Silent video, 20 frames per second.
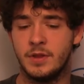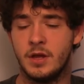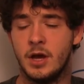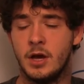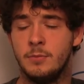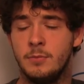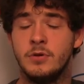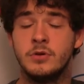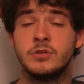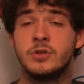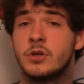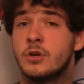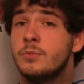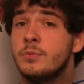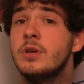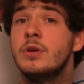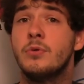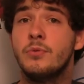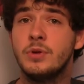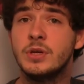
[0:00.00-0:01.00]
Um, those are going
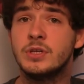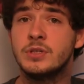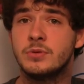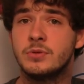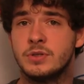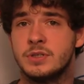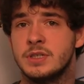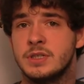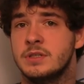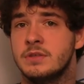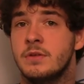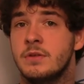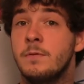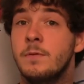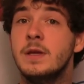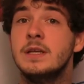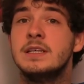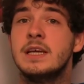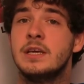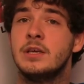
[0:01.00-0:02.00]
to be your resources, the
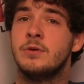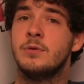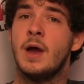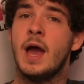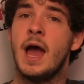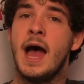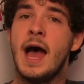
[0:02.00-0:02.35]
things that you